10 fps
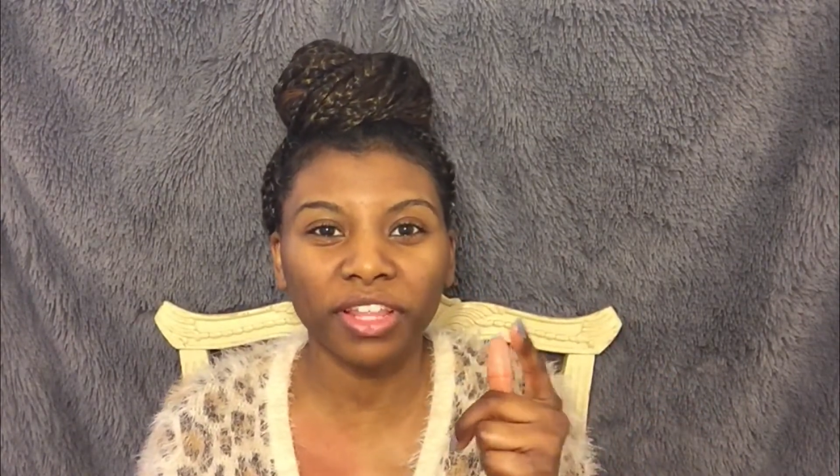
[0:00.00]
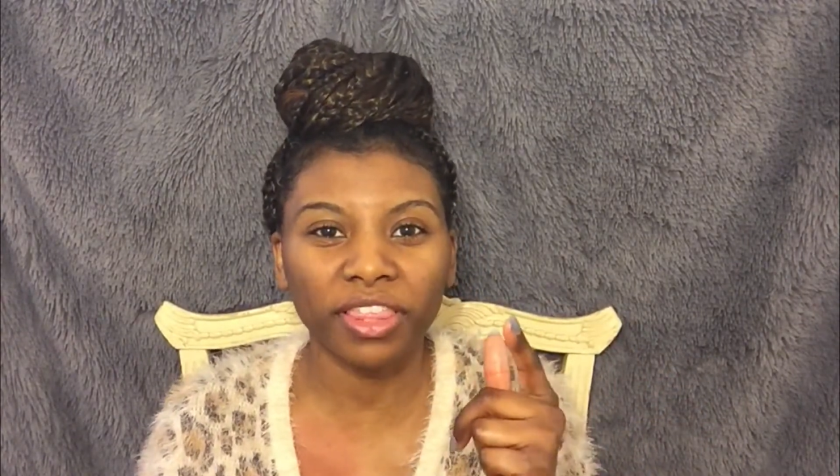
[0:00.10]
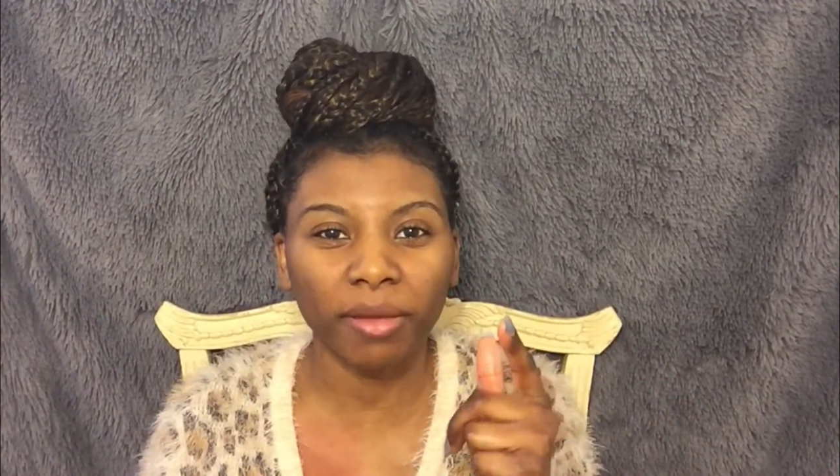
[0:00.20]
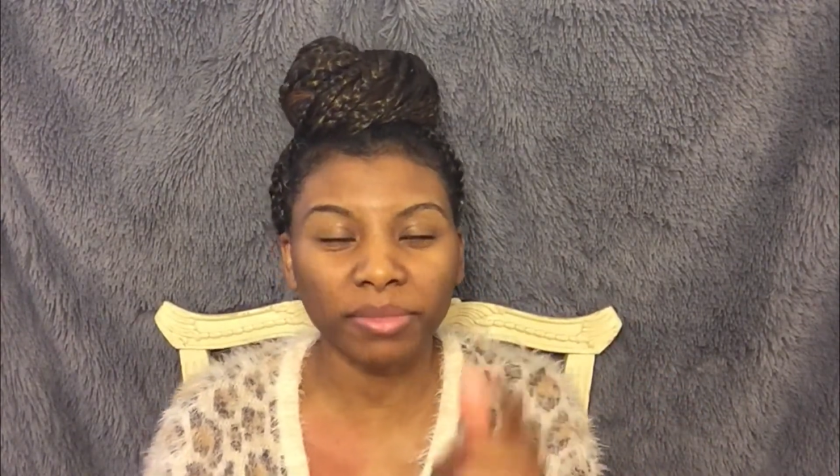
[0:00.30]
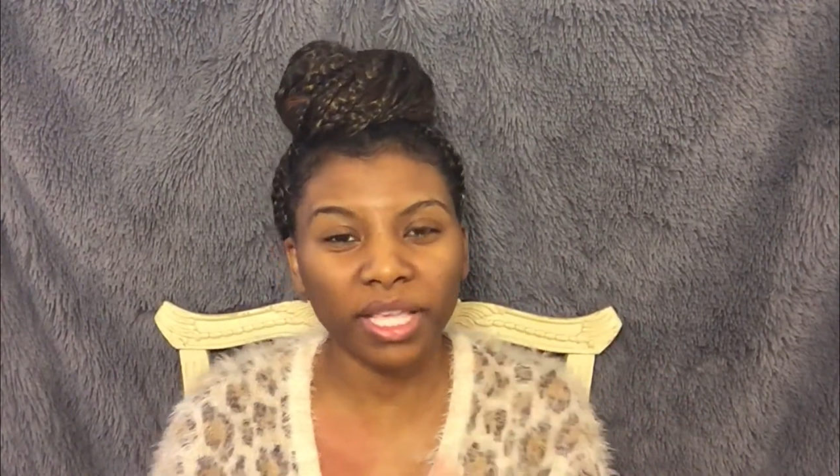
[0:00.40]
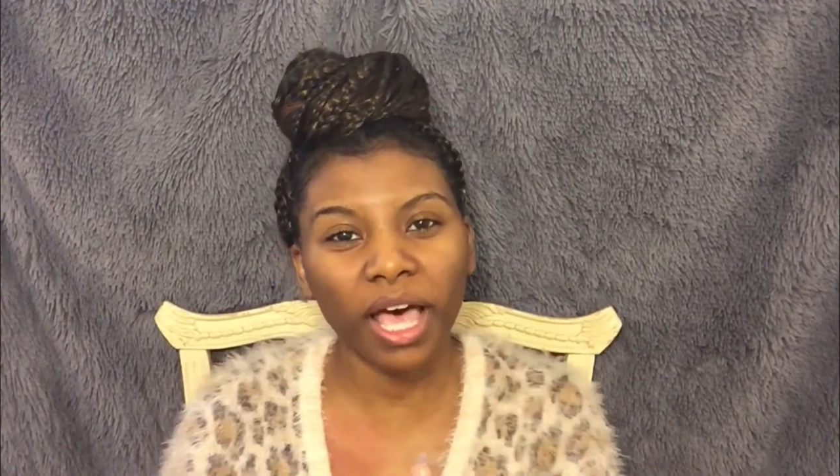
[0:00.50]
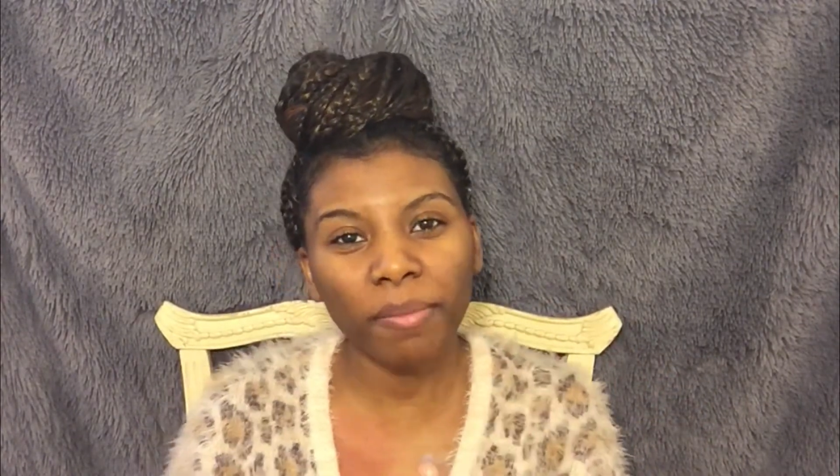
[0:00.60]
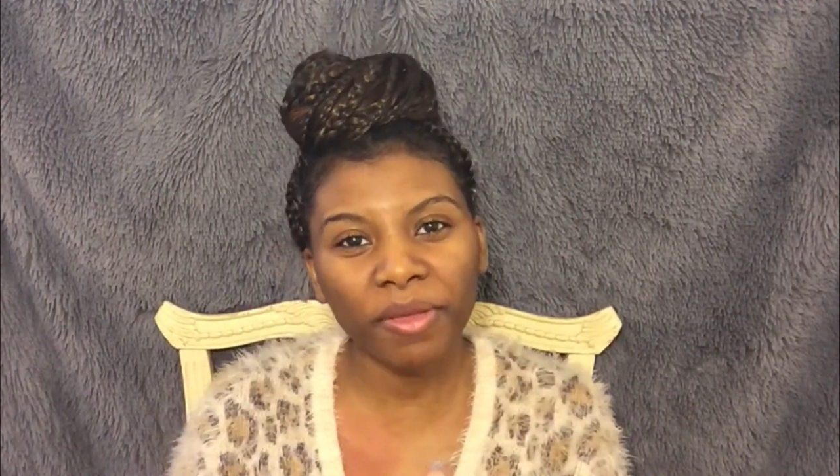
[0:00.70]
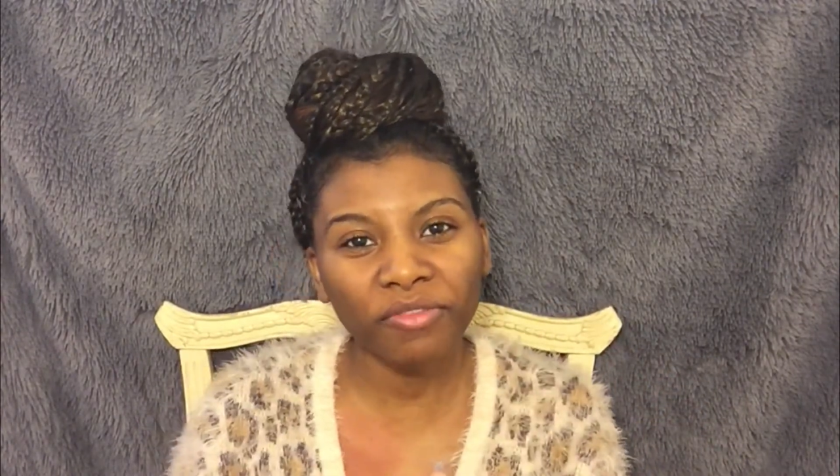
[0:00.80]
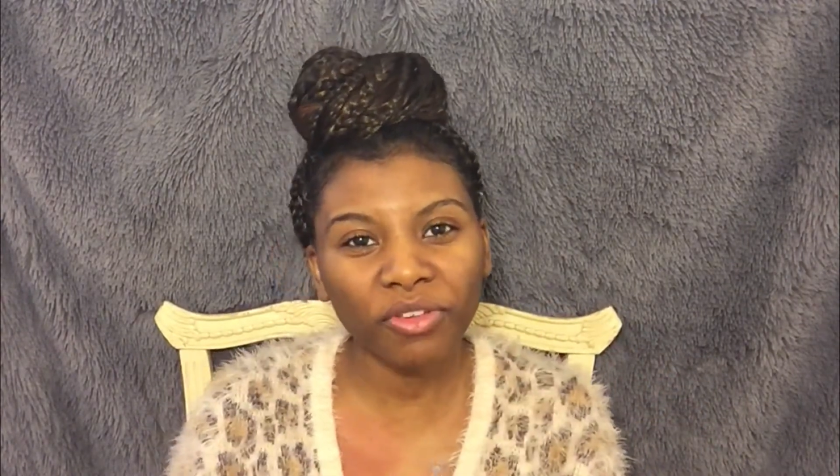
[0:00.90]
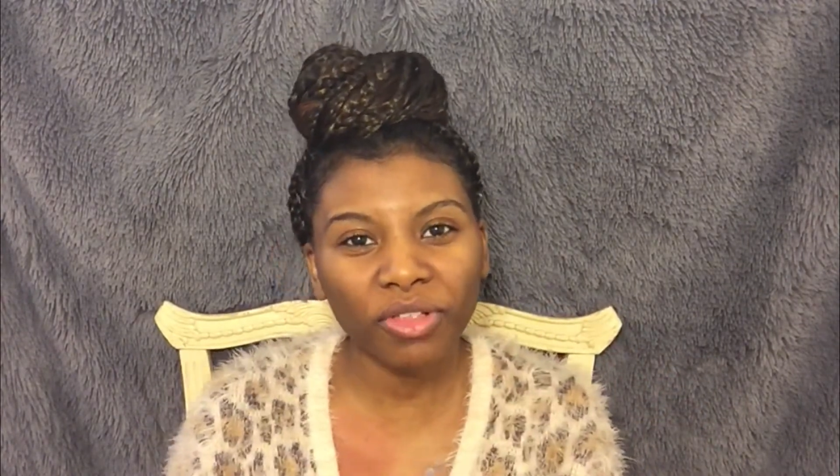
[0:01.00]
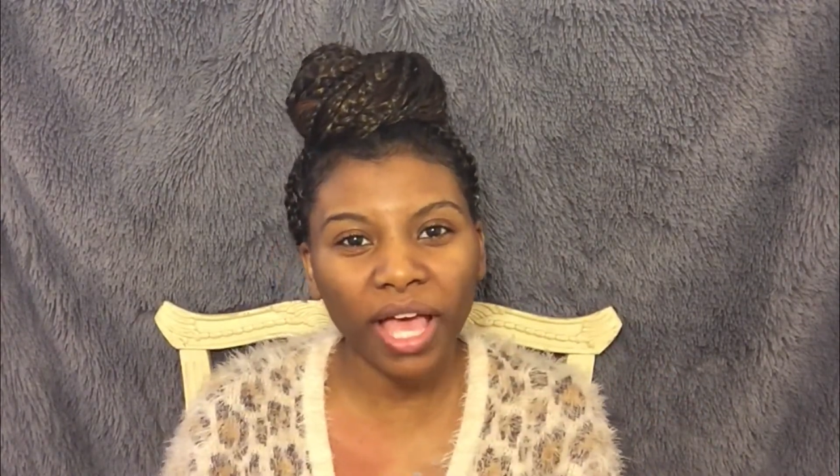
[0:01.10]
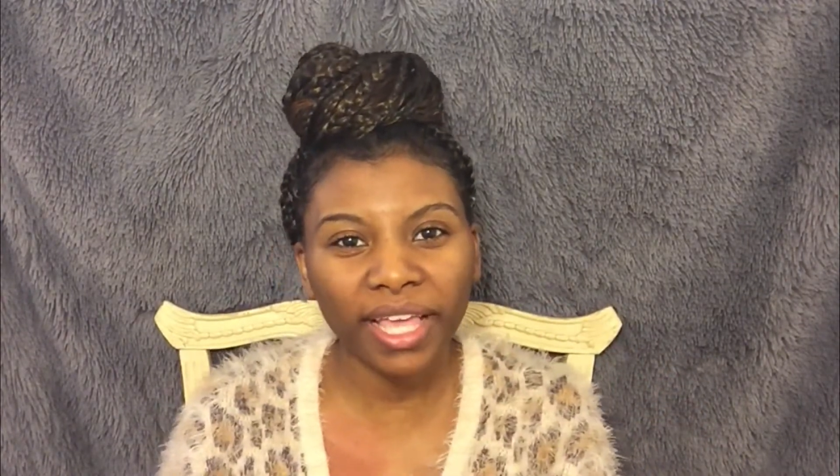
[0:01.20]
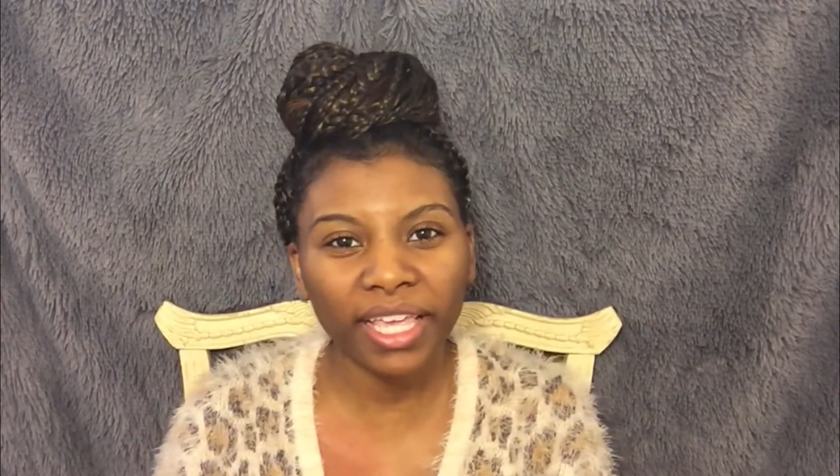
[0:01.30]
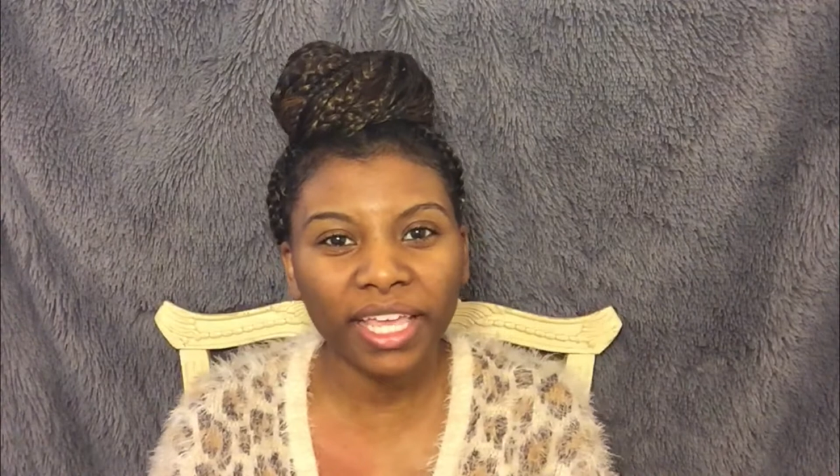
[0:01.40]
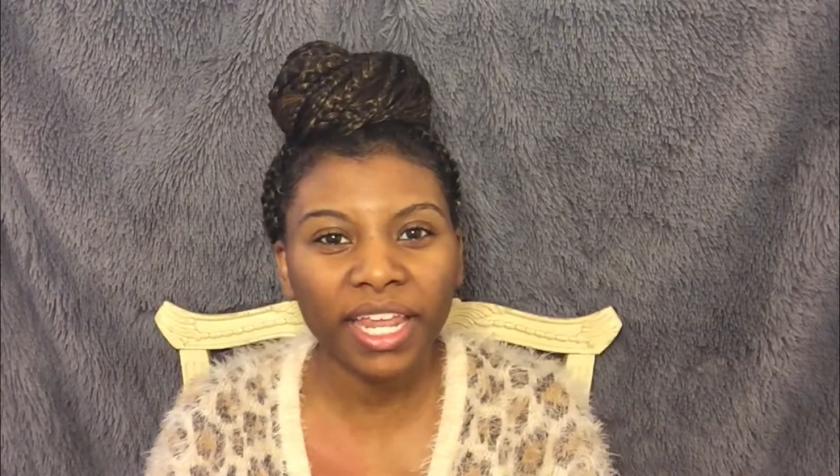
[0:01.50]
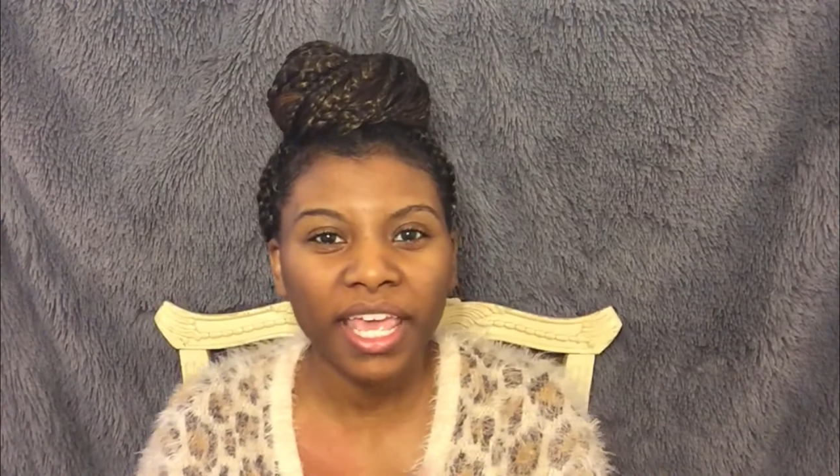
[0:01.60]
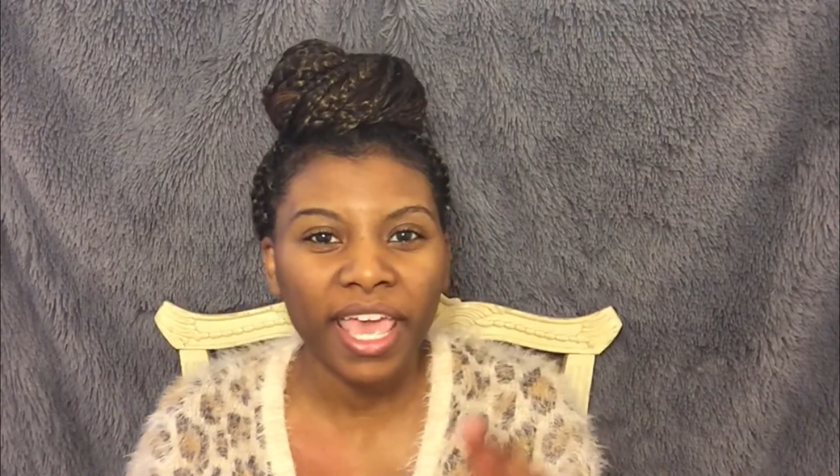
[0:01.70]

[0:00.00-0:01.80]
thumbs up if you like it,